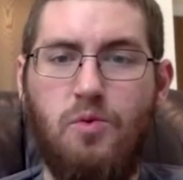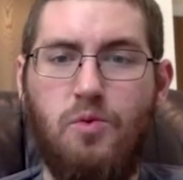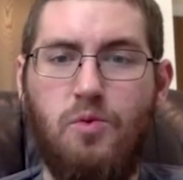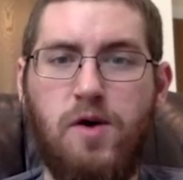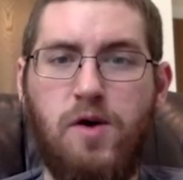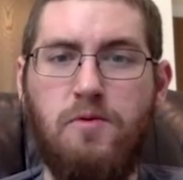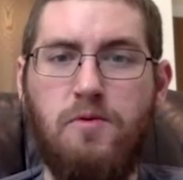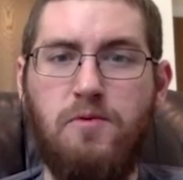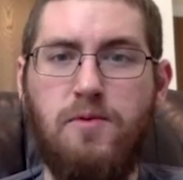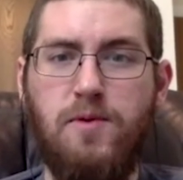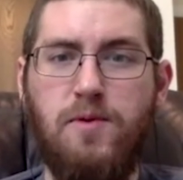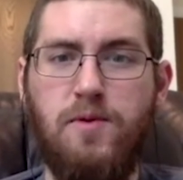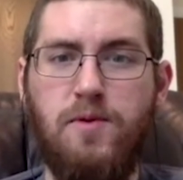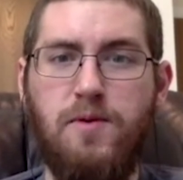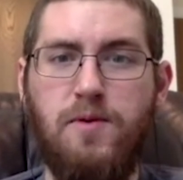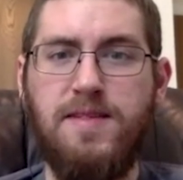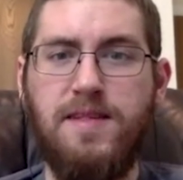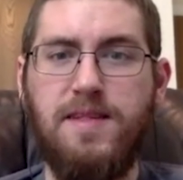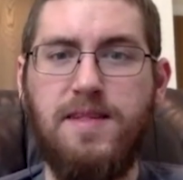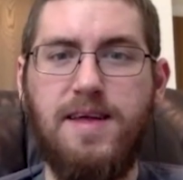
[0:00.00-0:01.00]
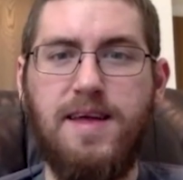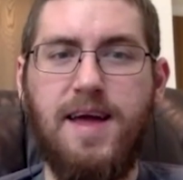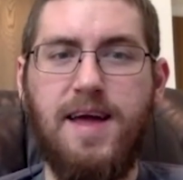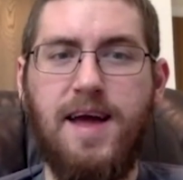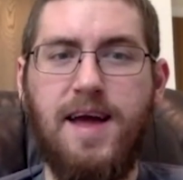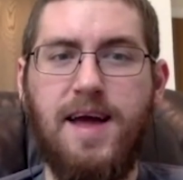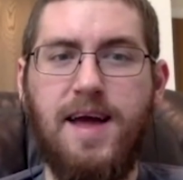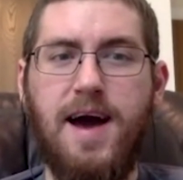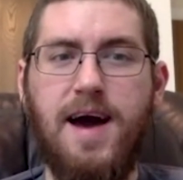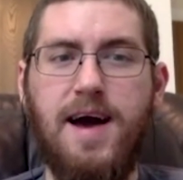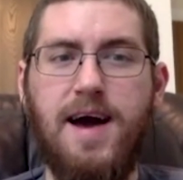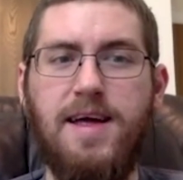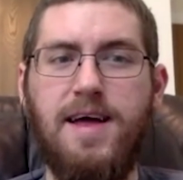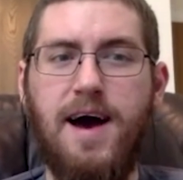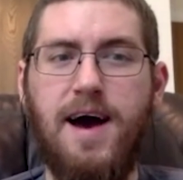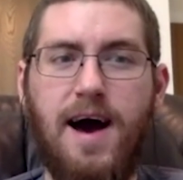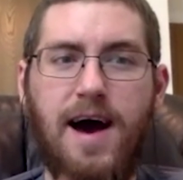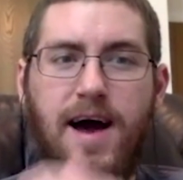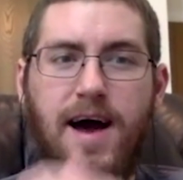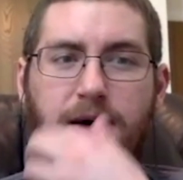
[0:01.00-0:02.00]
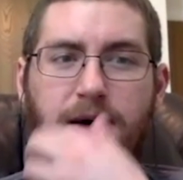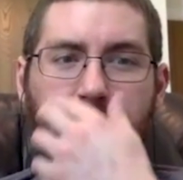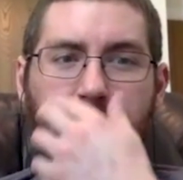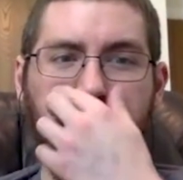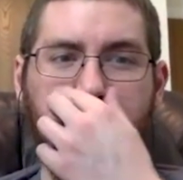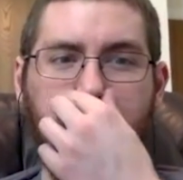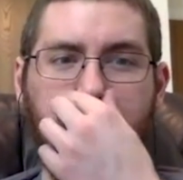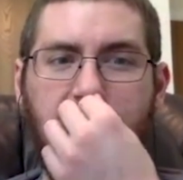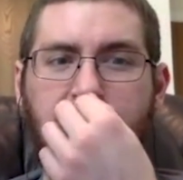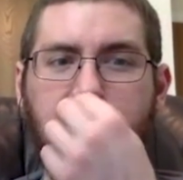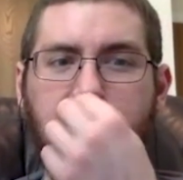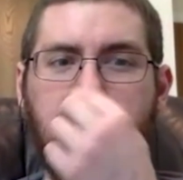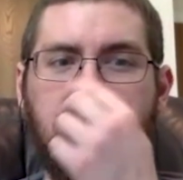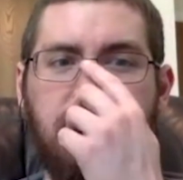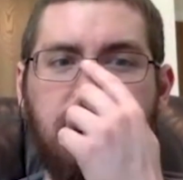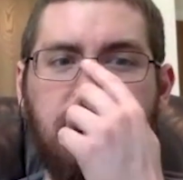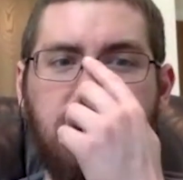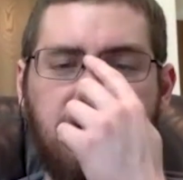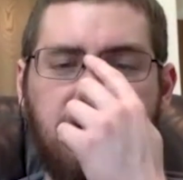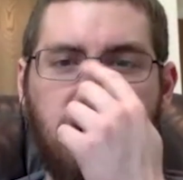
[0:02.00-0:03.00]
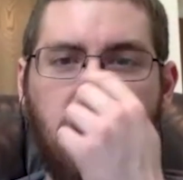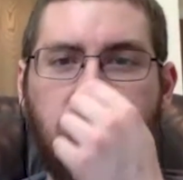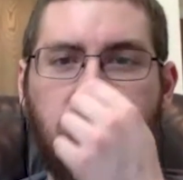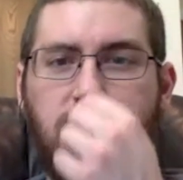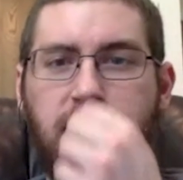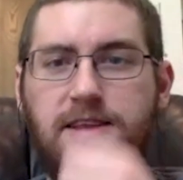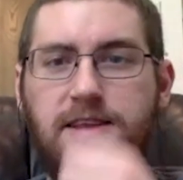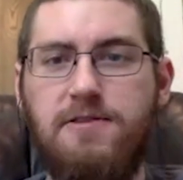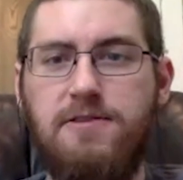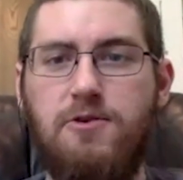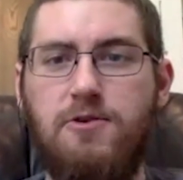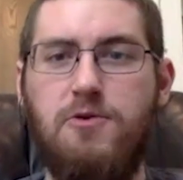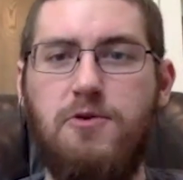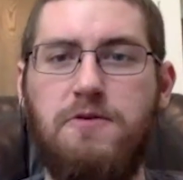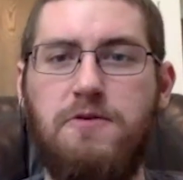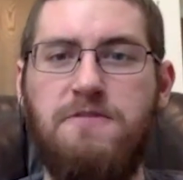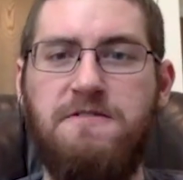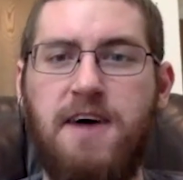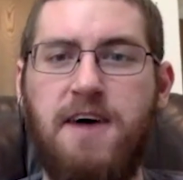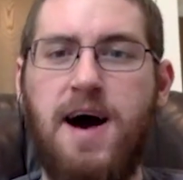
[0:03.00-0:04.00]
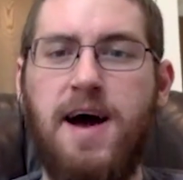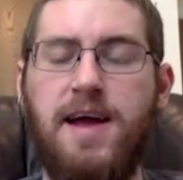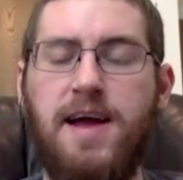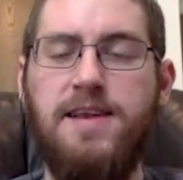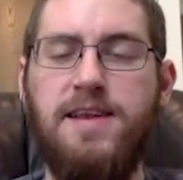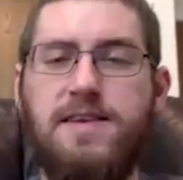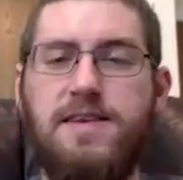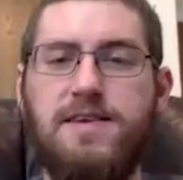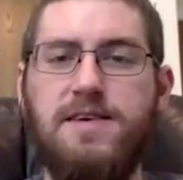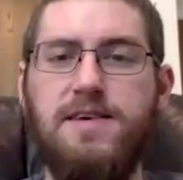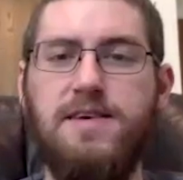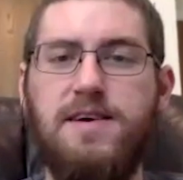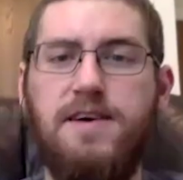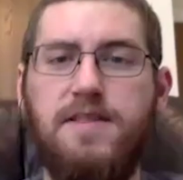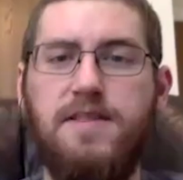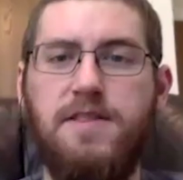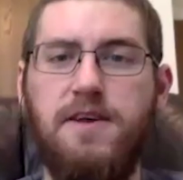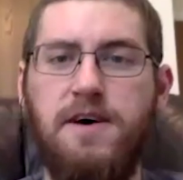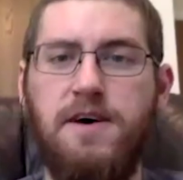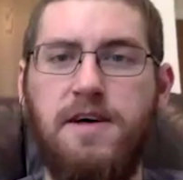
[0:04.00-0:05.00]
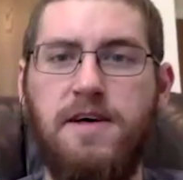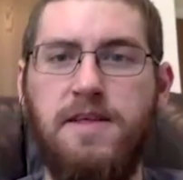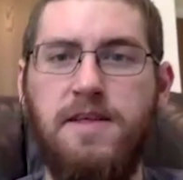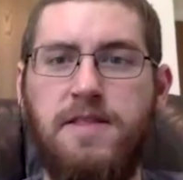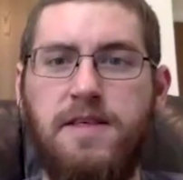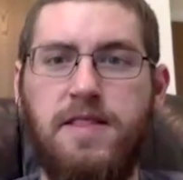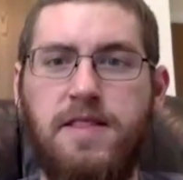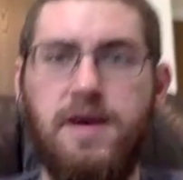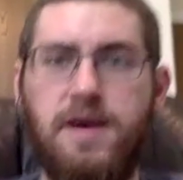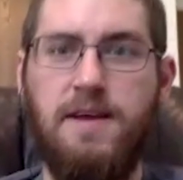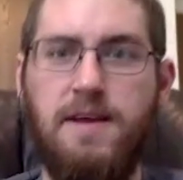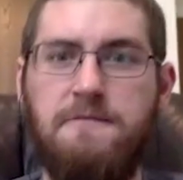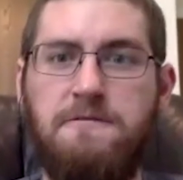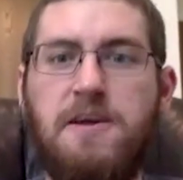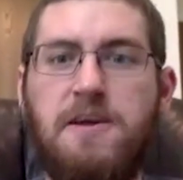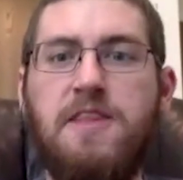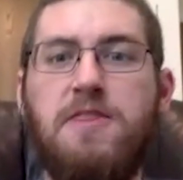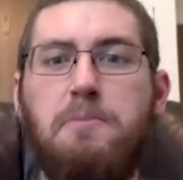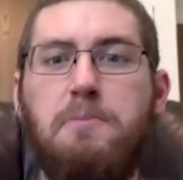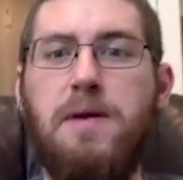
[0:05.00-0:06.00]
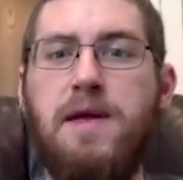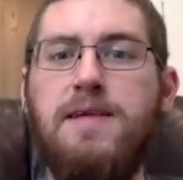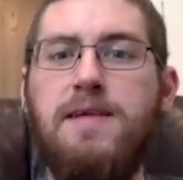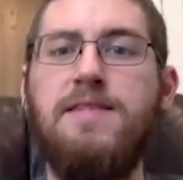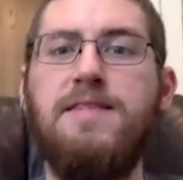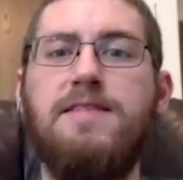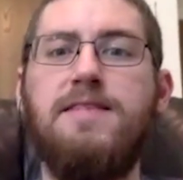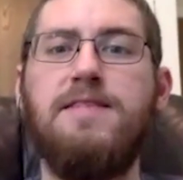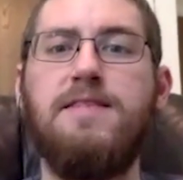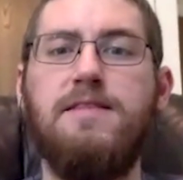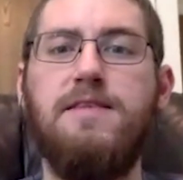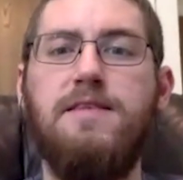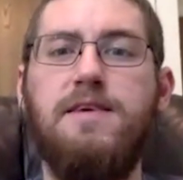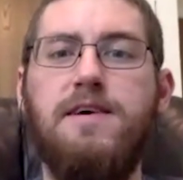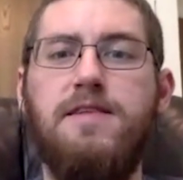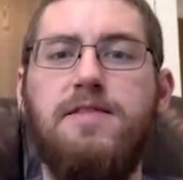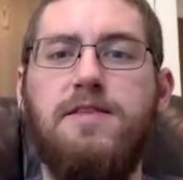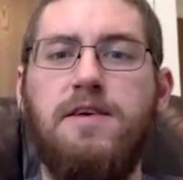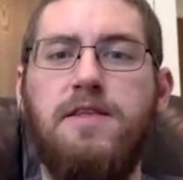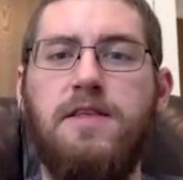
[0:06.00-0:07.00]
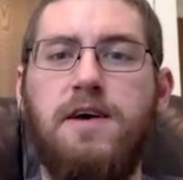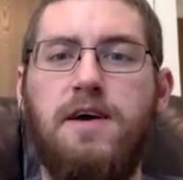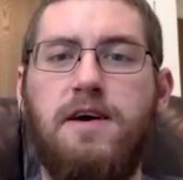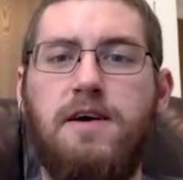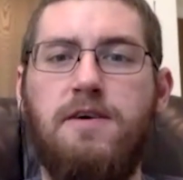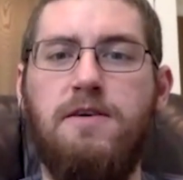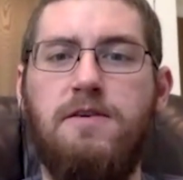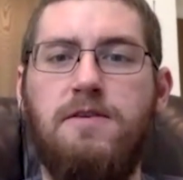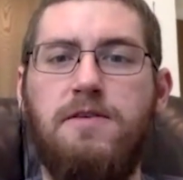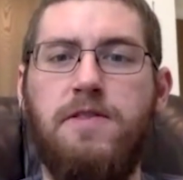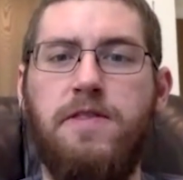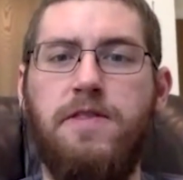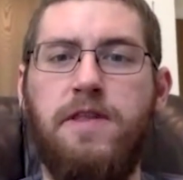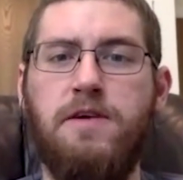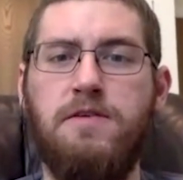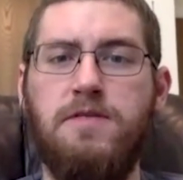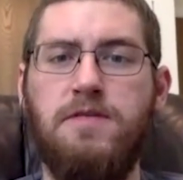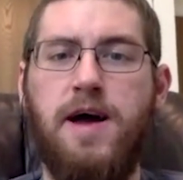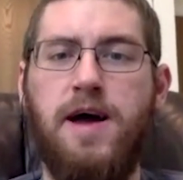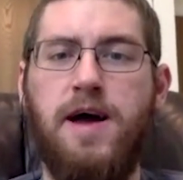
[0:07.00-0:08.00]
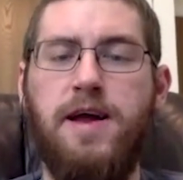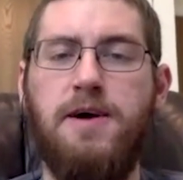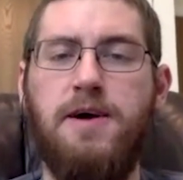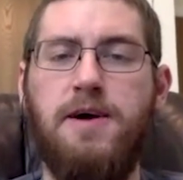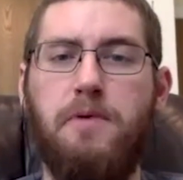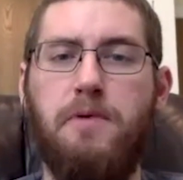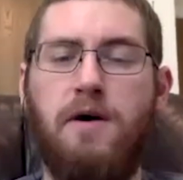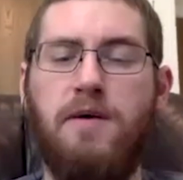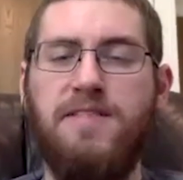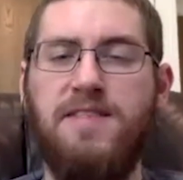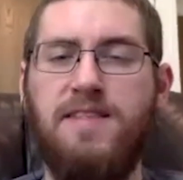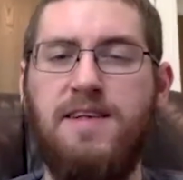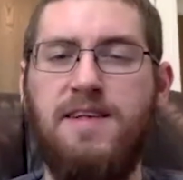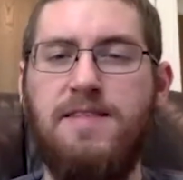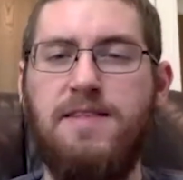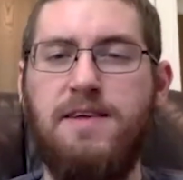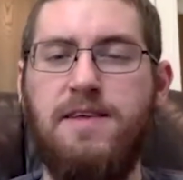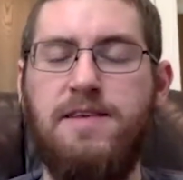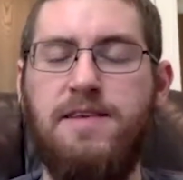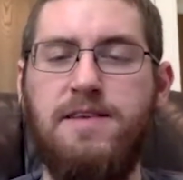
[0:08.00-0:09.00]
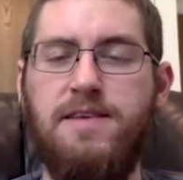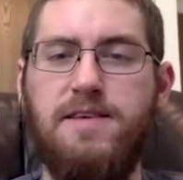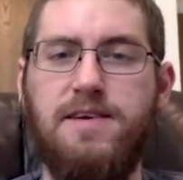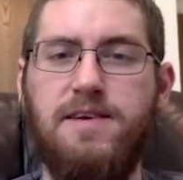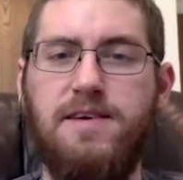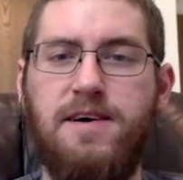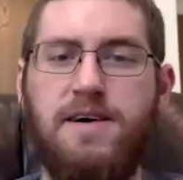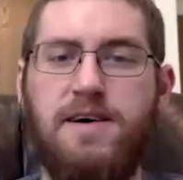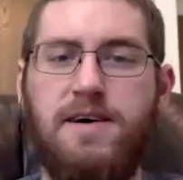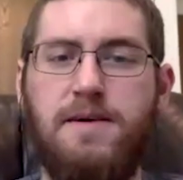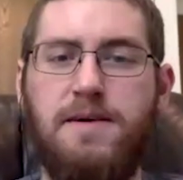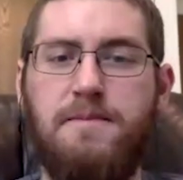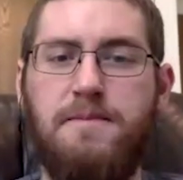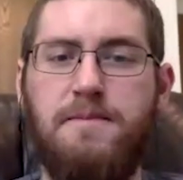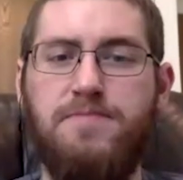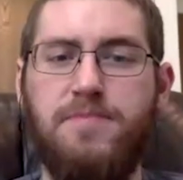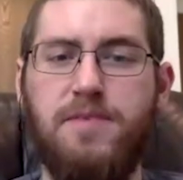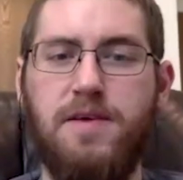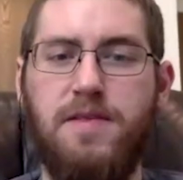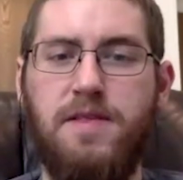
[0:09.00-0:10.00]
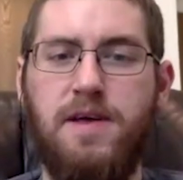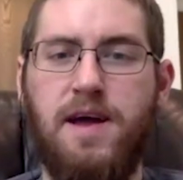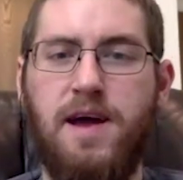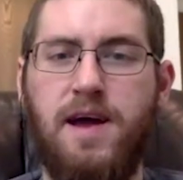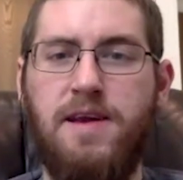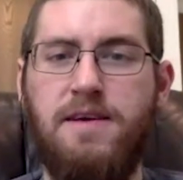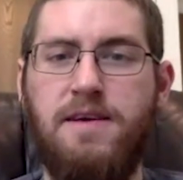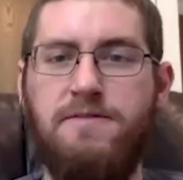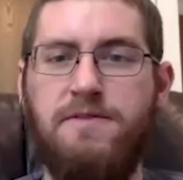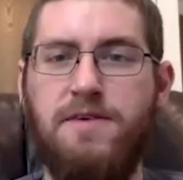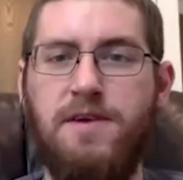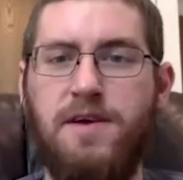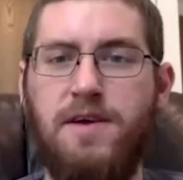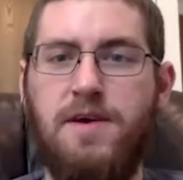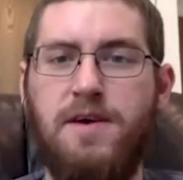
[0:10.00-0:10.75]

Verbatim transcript: it it was I, was kind of struggling to find the the like fifth piece to their their lineup all season. Um, they kind of